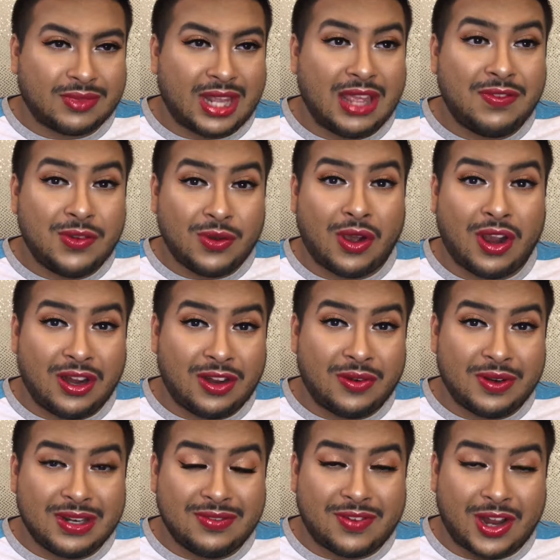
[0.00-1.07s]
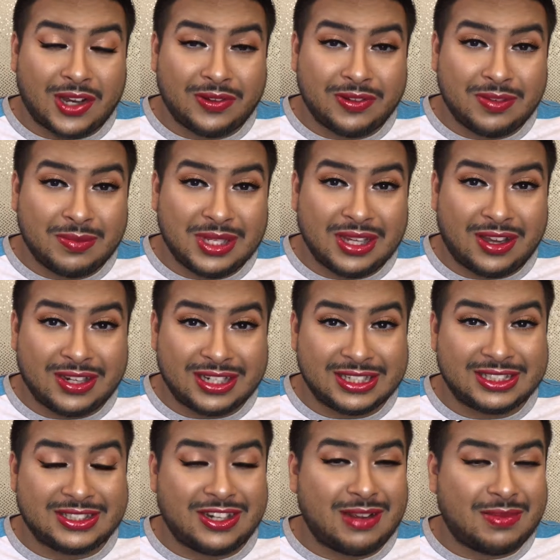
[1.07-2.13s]
If you aren't already following me on
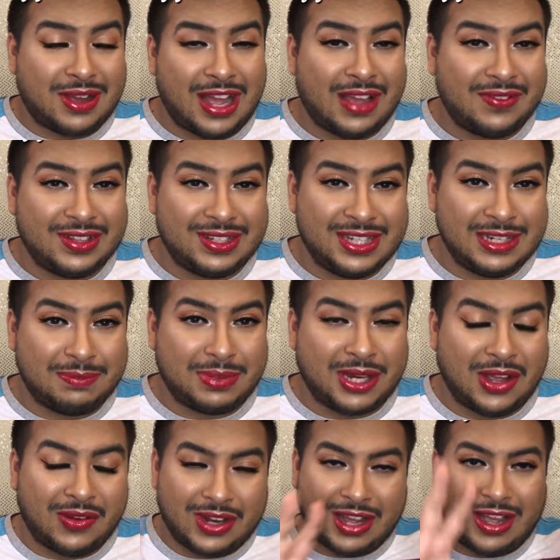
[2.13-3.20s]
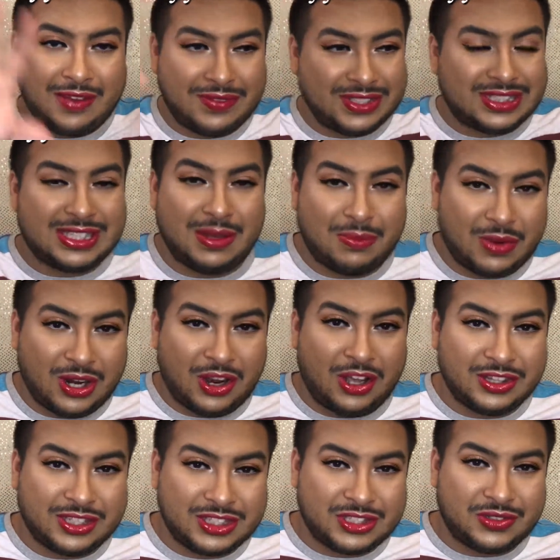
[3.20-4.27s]
Instagram, I'll have it linked below and I'll have it somewhere
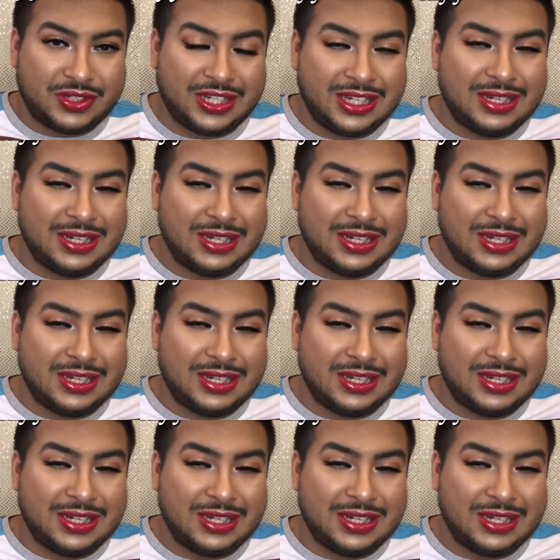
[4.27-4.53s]
on the screen.